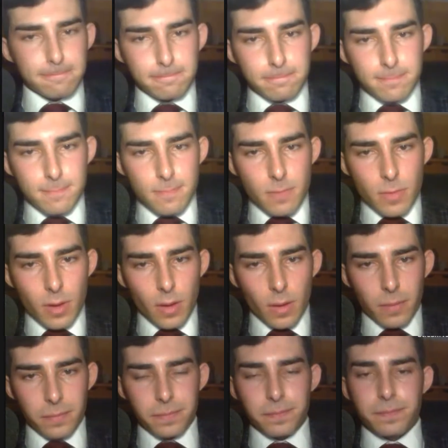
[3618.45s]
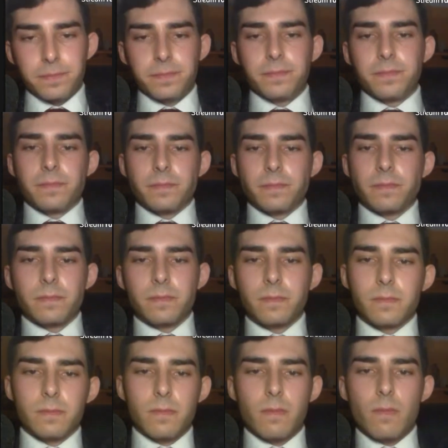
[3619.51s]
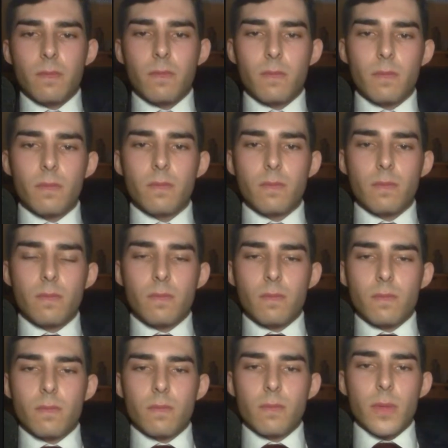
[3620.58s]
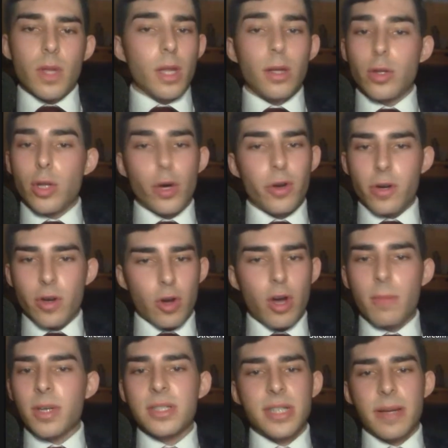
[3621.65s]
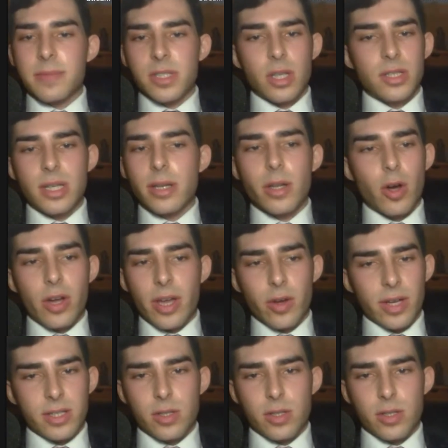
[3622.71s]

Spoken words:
be tested by common sense. And as there is one guy.